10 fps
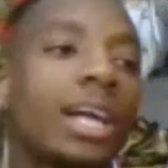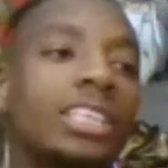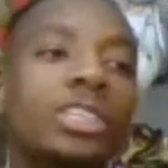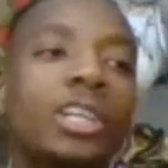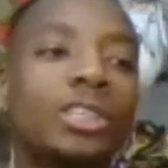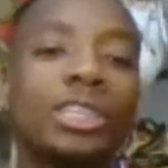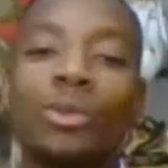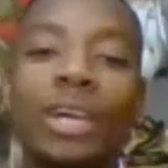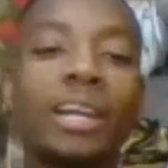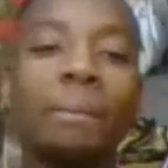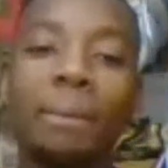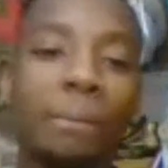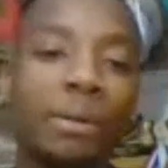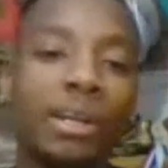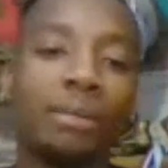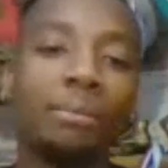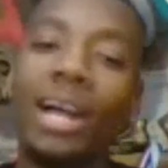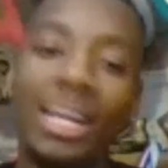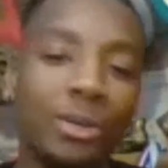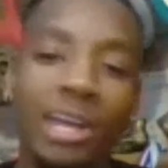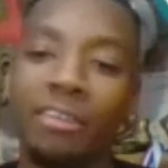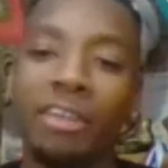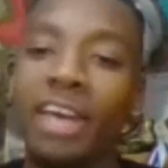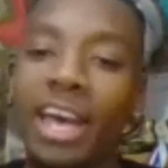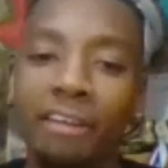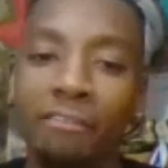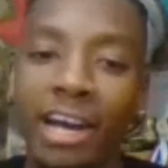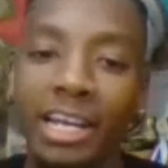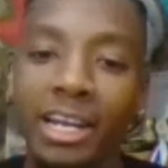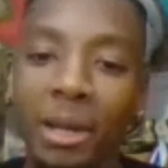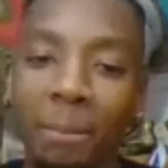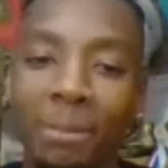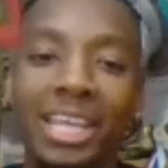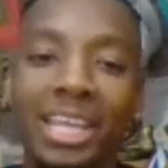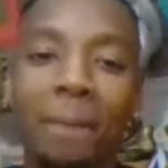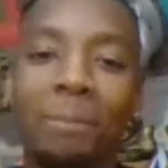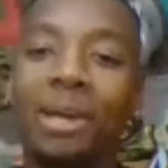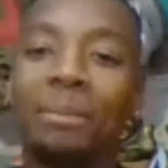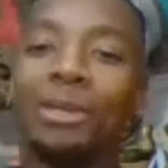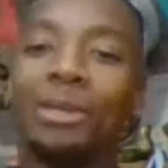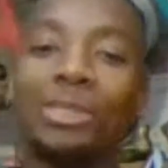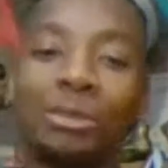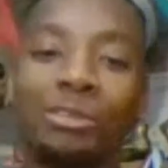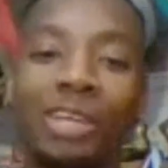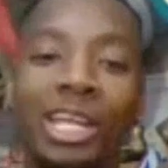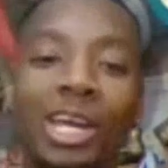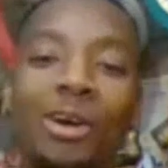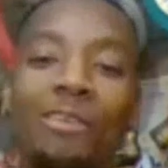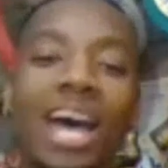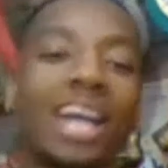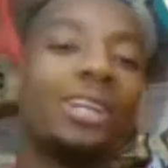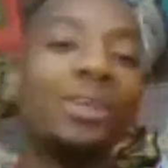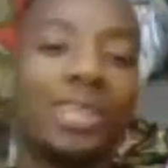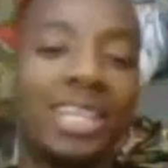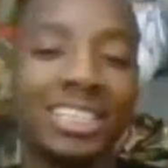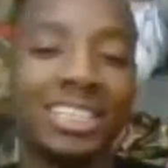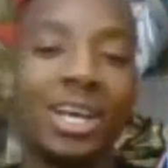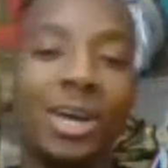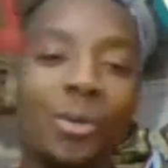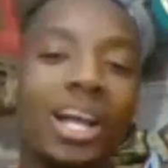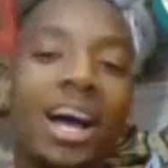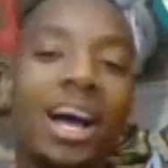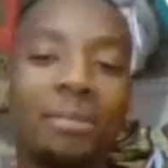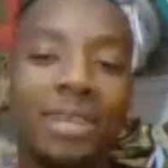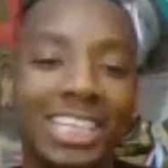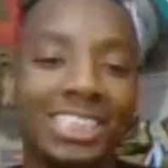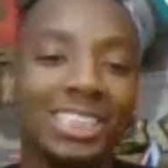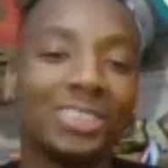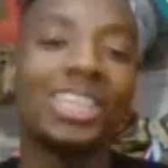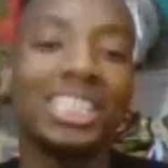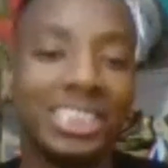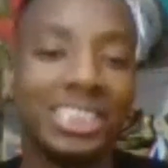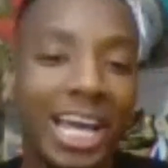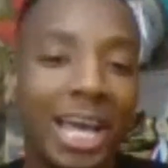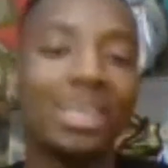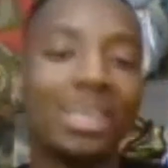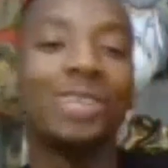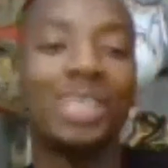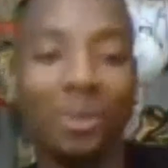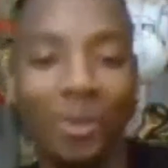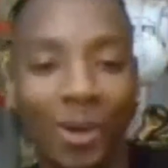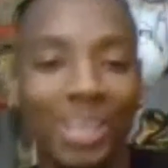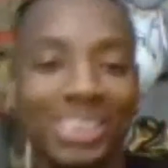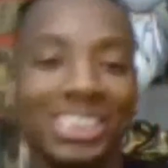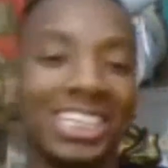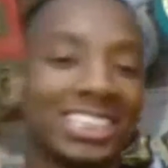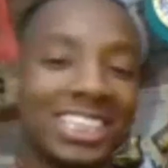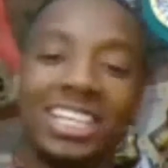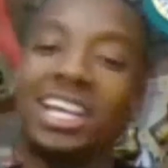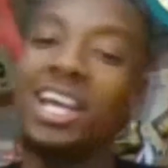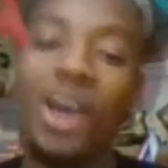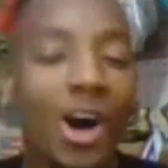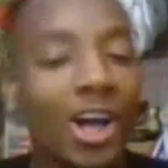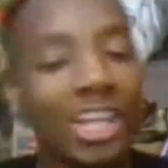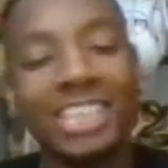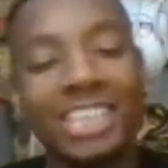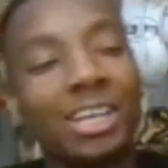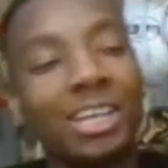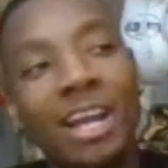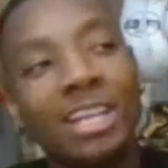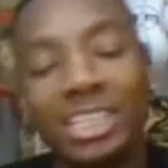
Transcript: and watch, just random people put up, probably who never even had a fight, but they'll put up a YouTube video of how to do this, what combinations, what this jab is, what the cross is, and all of that stuff. And